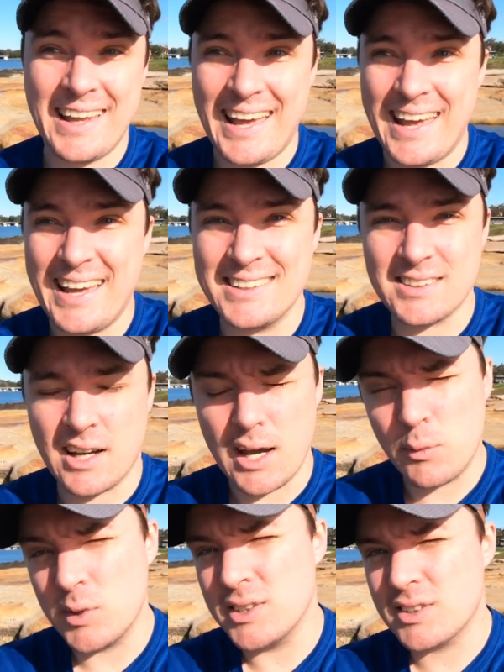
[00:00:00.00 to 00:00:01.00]
and I
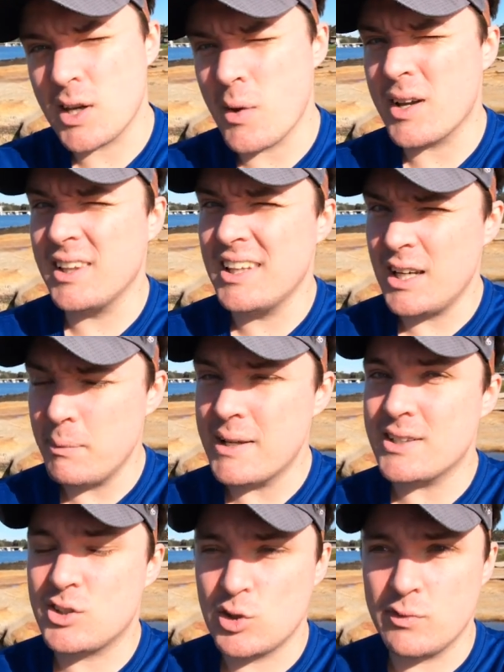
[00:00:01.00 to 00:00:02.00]
was going a little
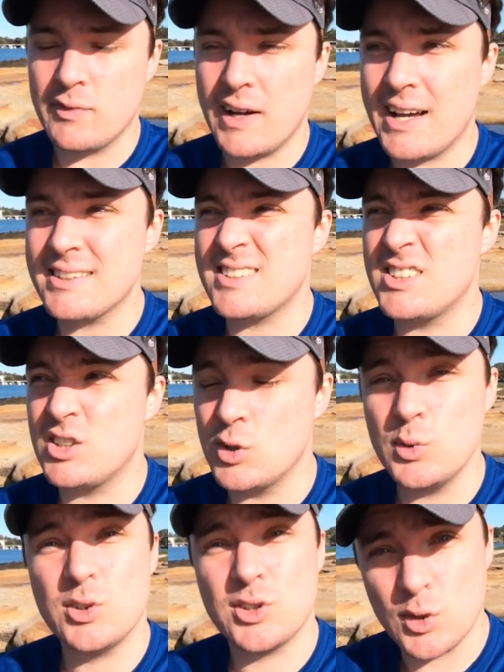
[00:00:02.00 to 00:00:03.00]
bit too fast
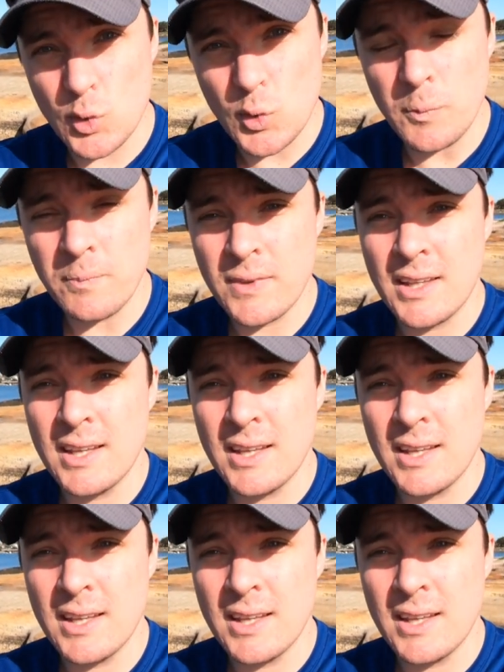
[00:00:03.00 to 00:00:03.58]
too soon.